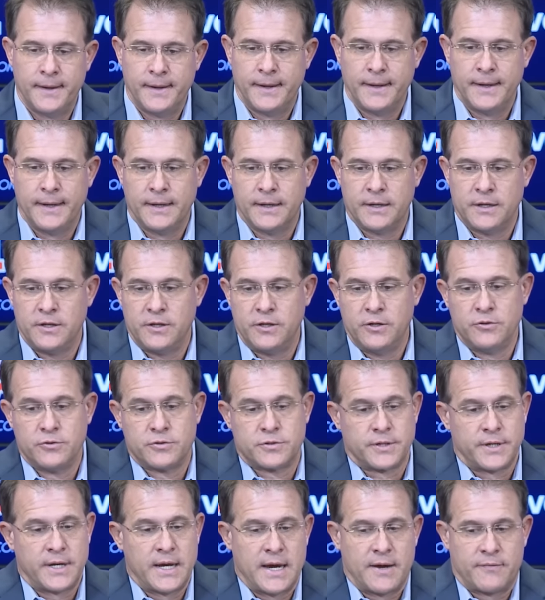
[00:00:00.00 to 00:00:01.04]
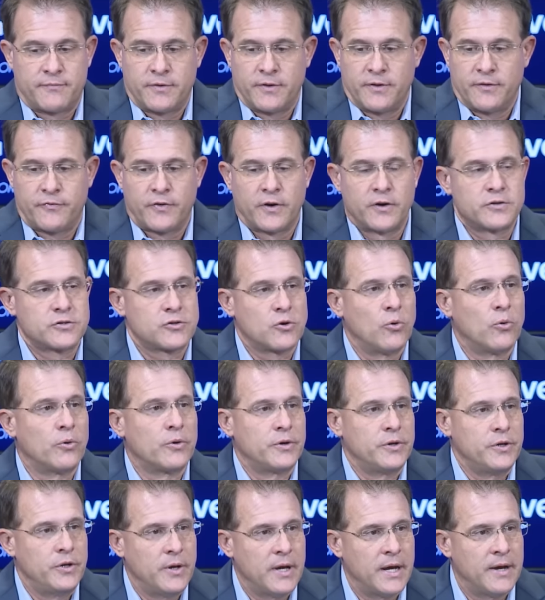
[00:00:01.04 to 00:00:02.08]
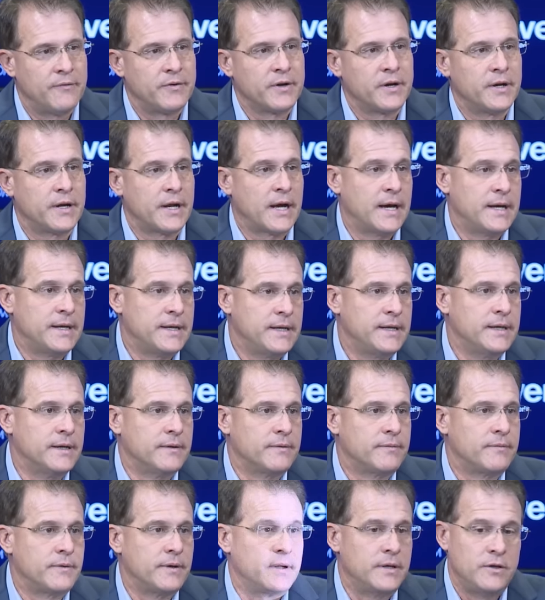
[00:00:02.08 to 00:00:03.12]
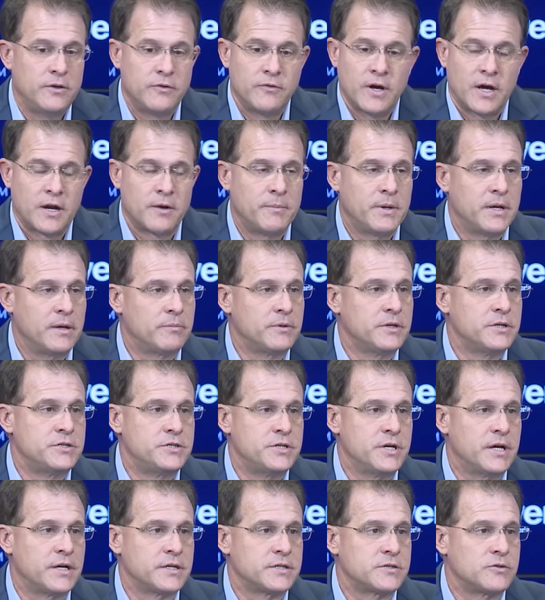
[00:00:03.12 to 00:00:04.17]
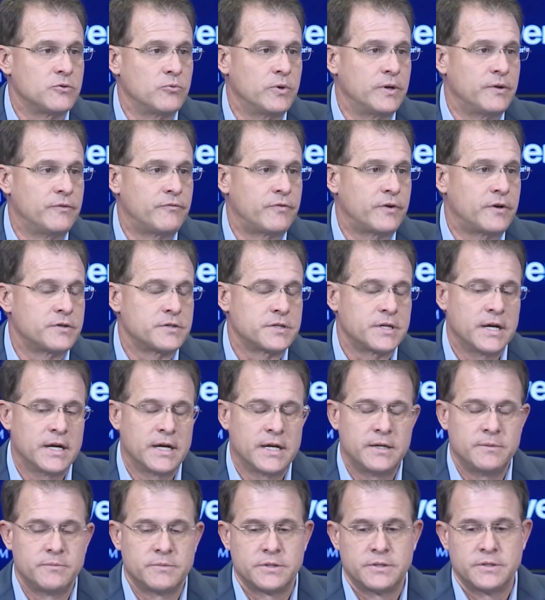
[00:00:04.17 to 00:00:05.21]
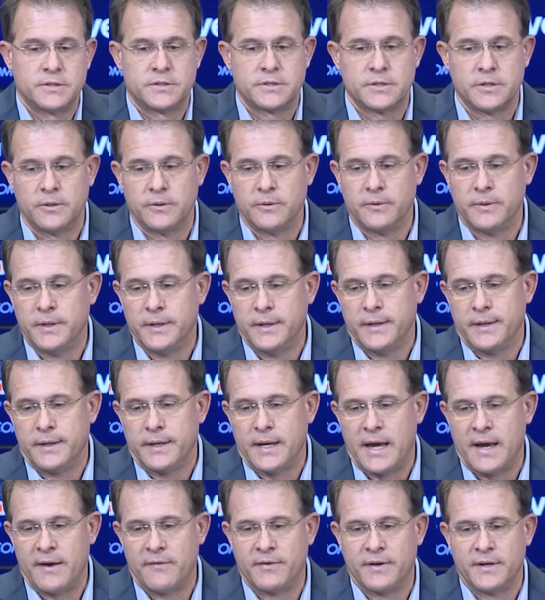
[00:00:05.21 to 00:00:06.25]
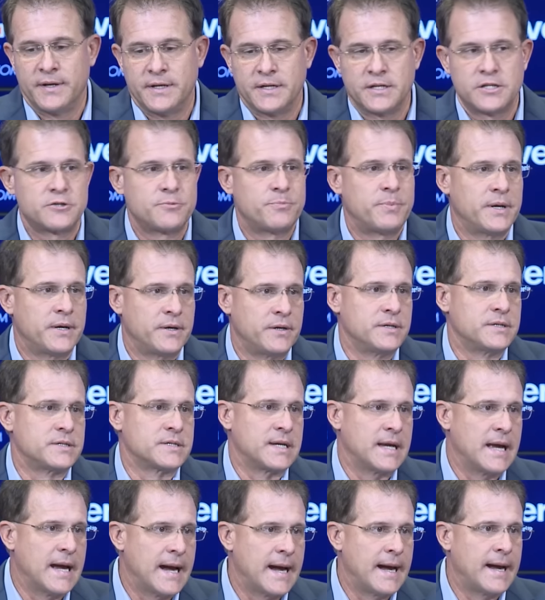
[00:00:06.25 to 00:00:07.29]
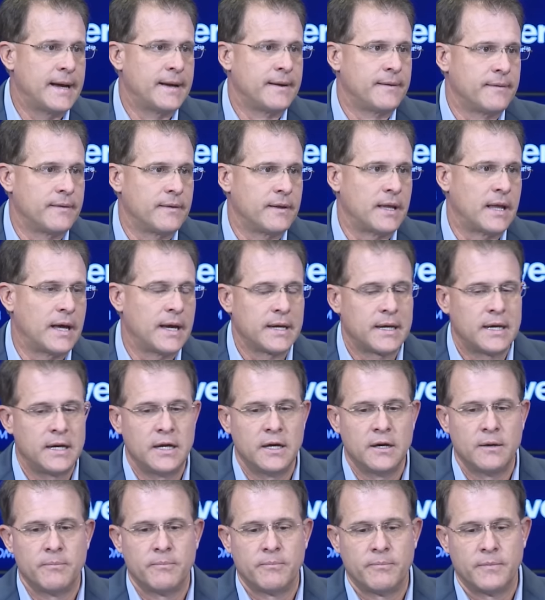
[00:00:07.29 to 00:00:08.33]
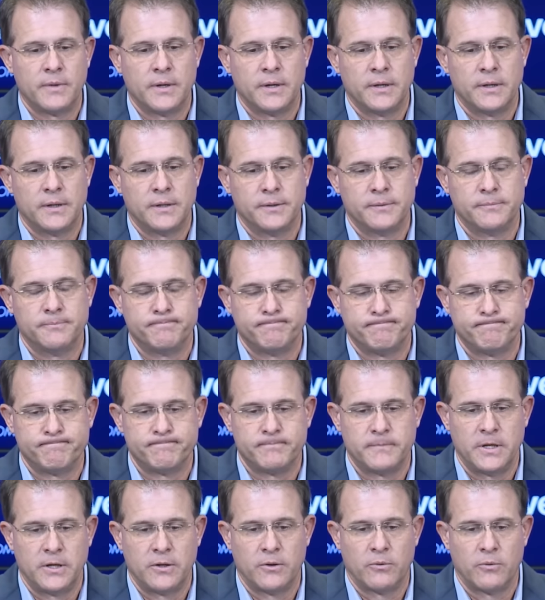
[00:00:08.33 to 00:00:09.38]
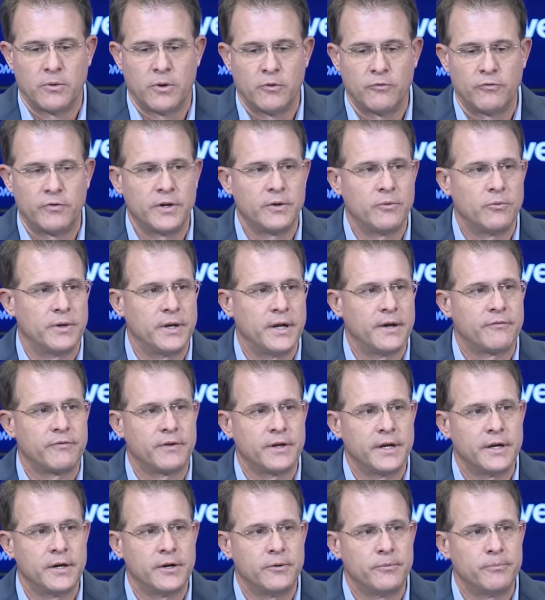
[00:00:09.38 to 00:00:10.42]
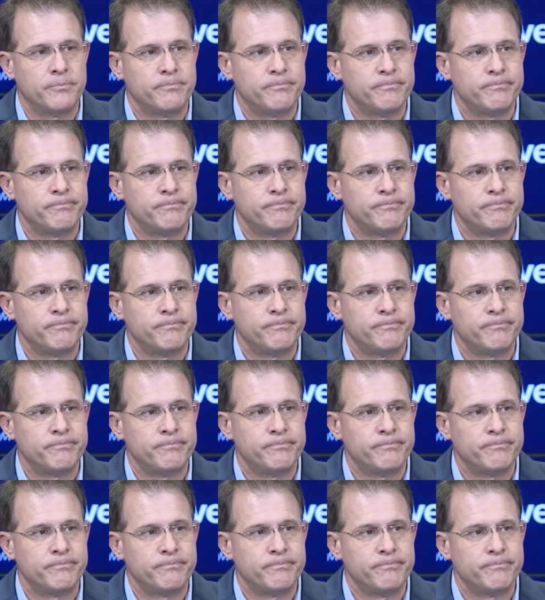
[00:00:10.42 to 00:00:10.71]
And usually after the first quarter, you have a good idea. And you've got to be able to adjust to win first games. And so having an experienced guy like him, you know, hopefully will definitely help.